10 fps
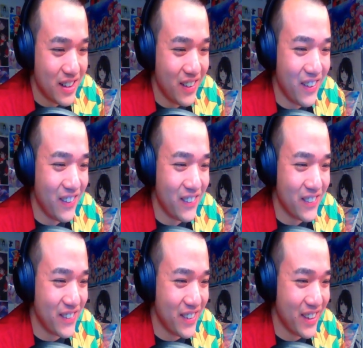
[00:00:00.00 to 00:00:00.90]

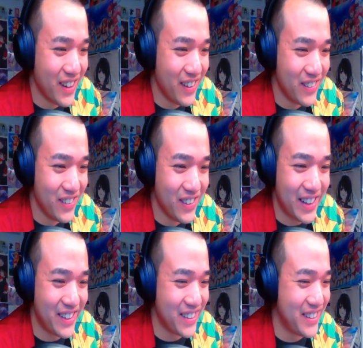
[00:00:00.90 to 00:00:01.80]
Oh yo, look
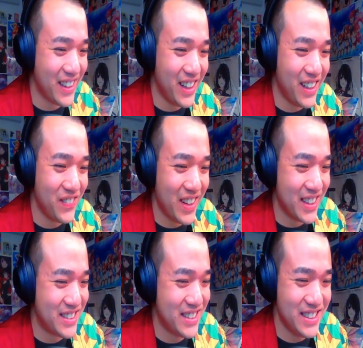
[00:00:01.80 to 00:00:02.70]
at her go,
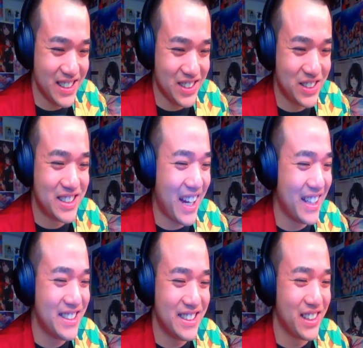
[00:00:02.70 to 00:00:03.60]
man. She's just
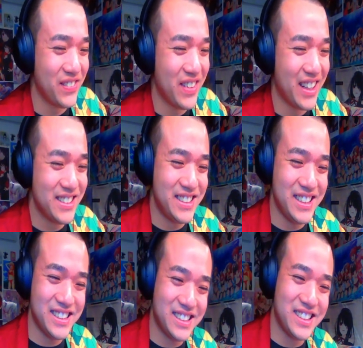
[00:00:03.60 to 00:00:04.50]
dancing, man.
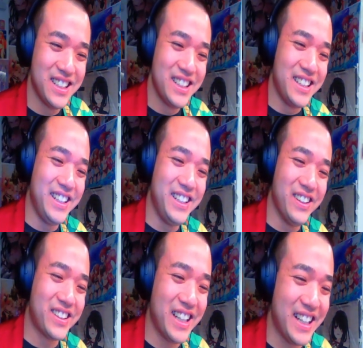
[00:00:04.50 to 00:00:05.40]
She's
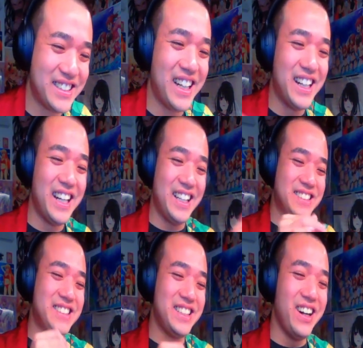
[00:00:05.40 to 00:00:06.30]
Ino Kata. Let's go.